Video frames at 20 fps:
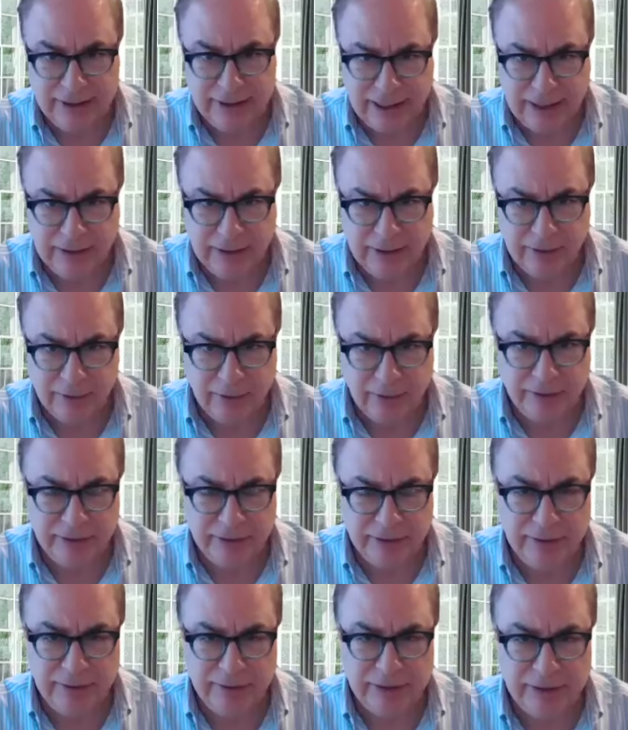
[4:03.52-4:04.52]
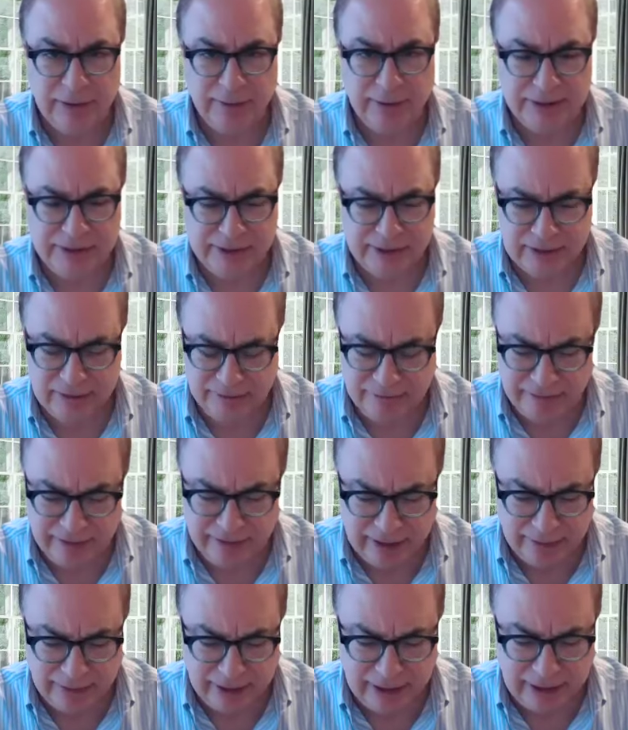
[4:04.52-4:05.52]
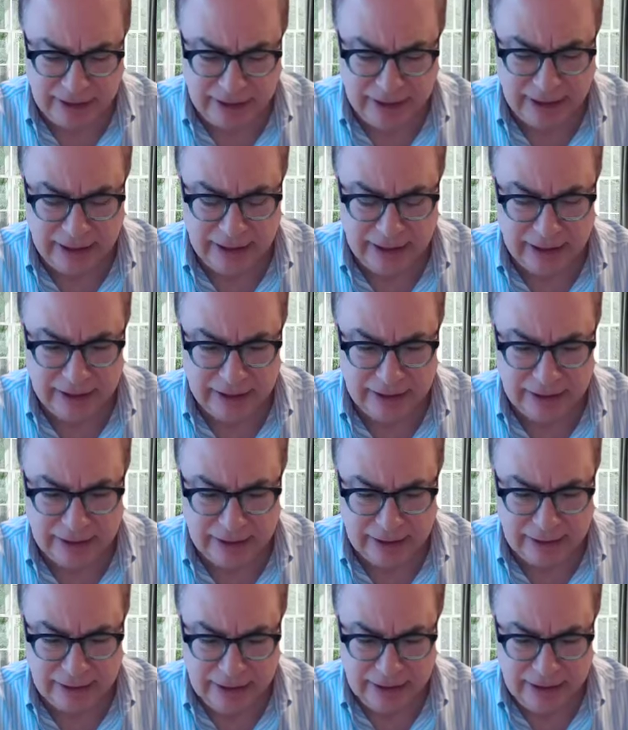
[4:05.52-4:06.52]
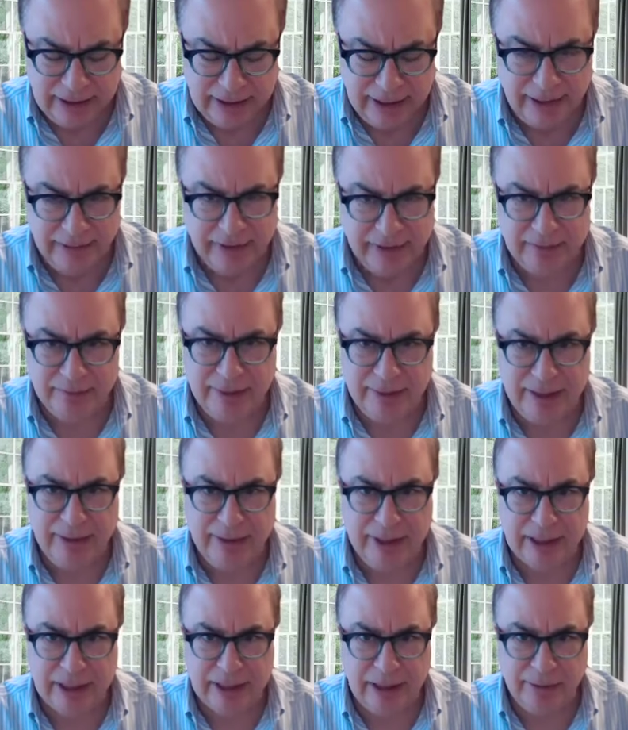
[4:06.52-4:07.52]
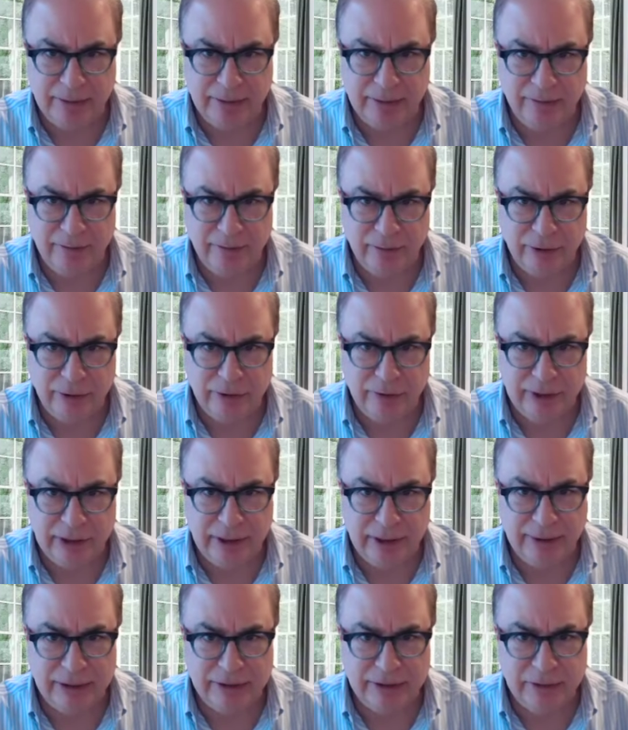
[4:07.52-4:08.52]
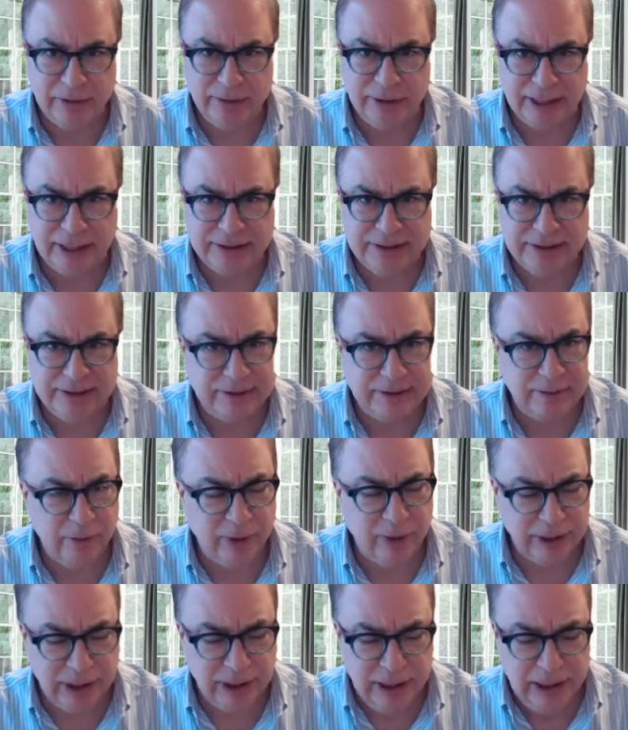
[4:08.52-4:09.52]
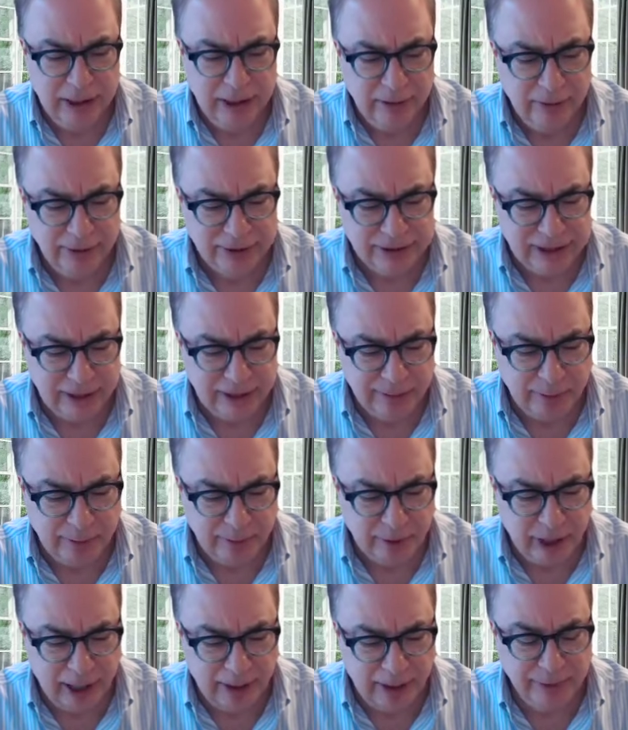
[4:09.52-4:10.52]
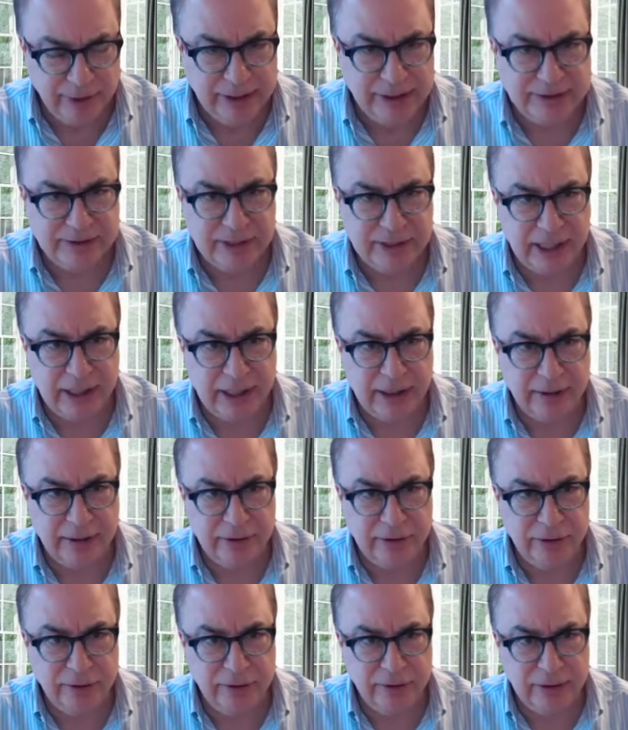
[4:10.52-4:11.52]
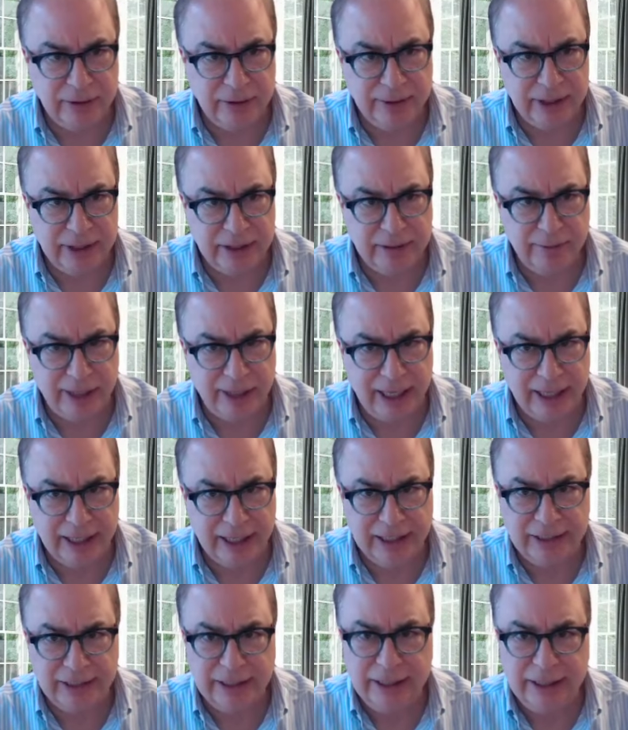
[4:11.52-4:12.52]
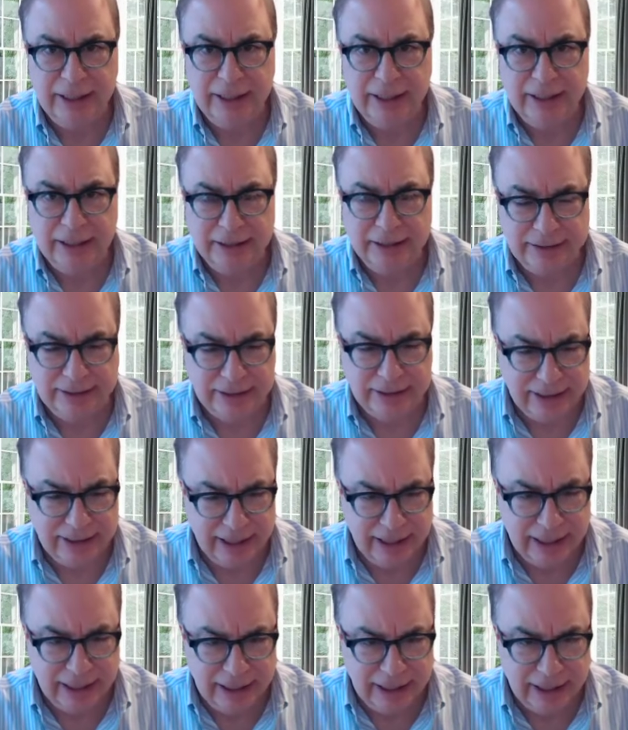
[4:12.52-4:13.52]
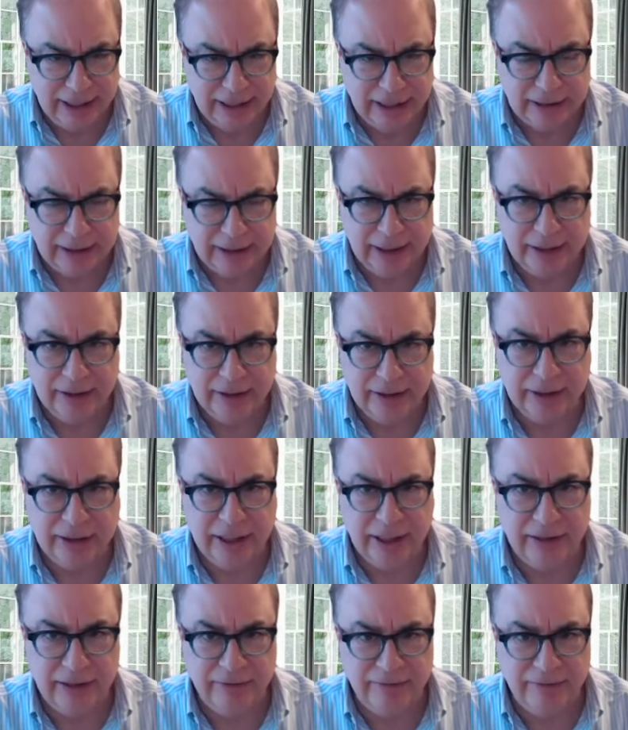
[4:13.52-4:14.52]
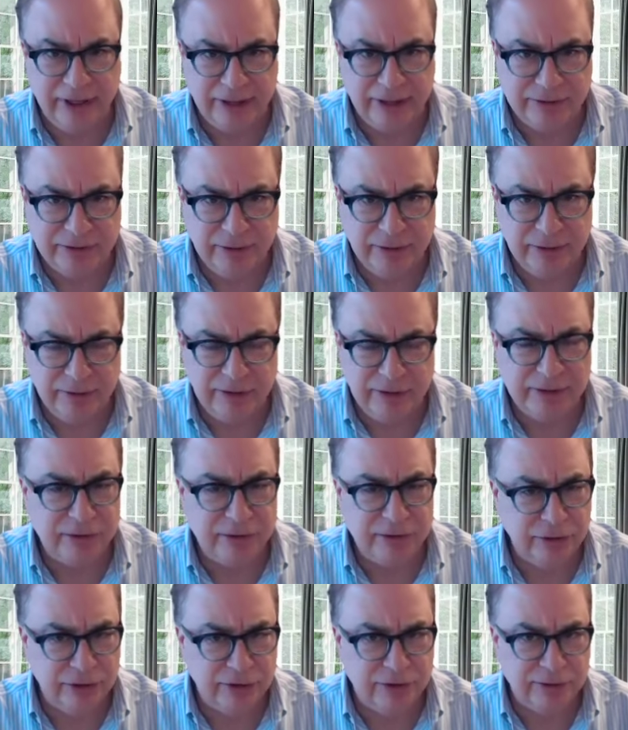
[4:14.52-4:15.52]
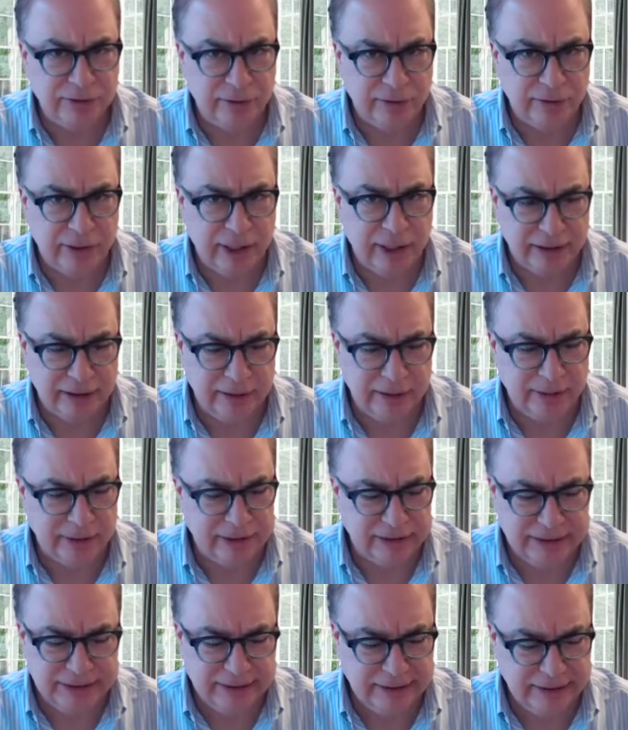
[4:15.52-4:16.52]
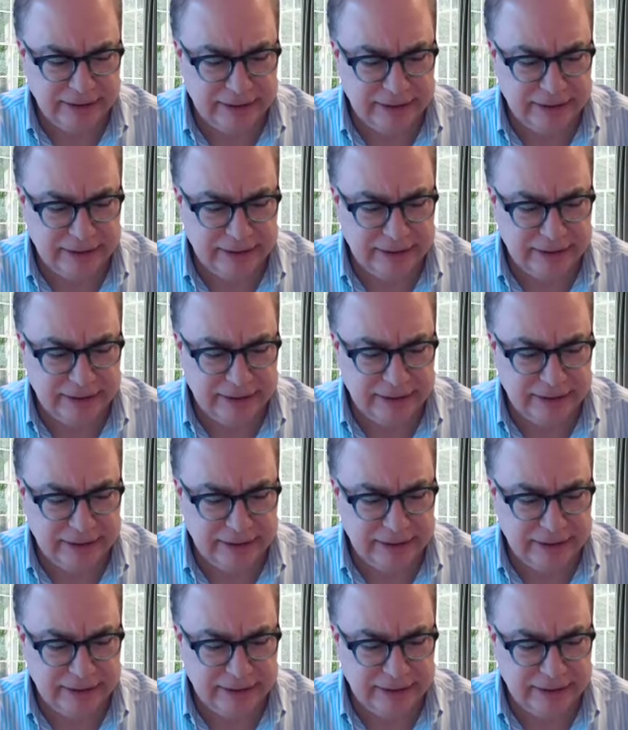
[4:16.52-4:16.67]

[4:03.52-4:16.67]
day, they were only doing them on single family, and I think maybe a couple of them were doing them on duplexes. What type of properties are you limited by today, and can an investor do this, or just owner occupants?